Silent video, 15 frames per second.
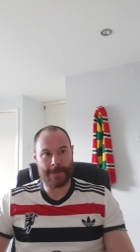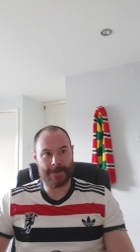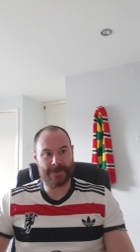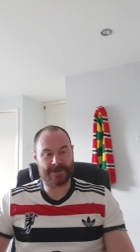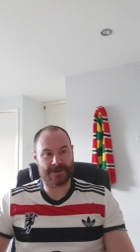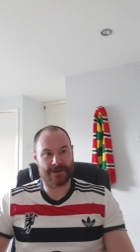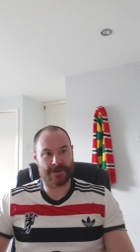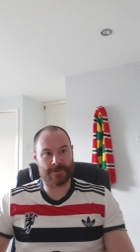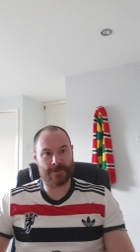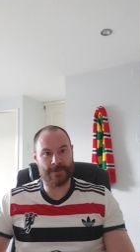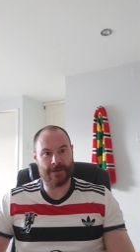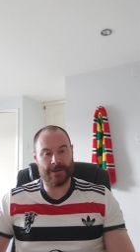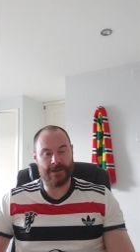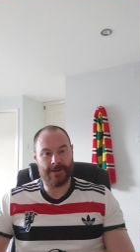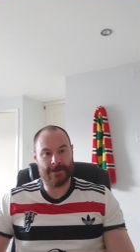So,
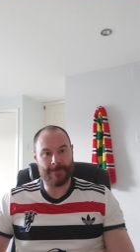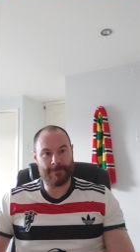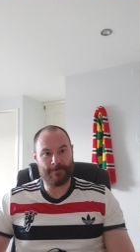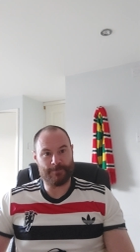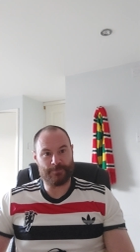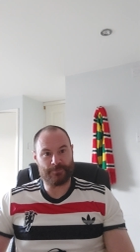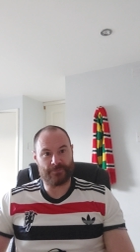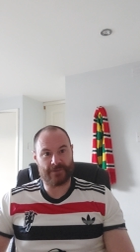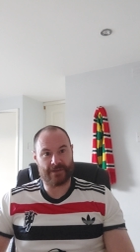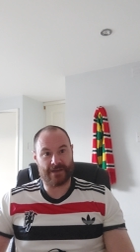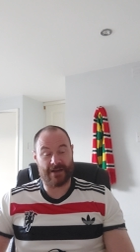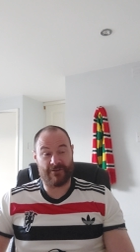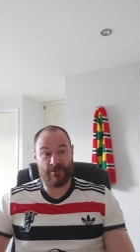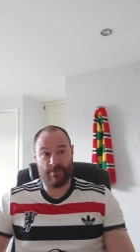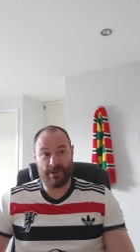
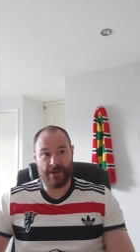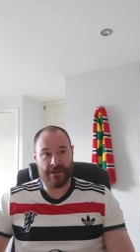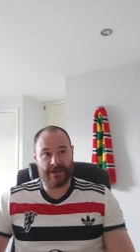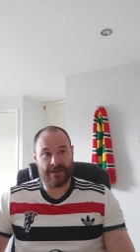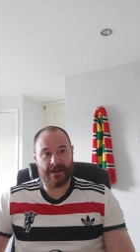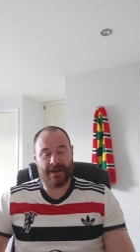I repeat,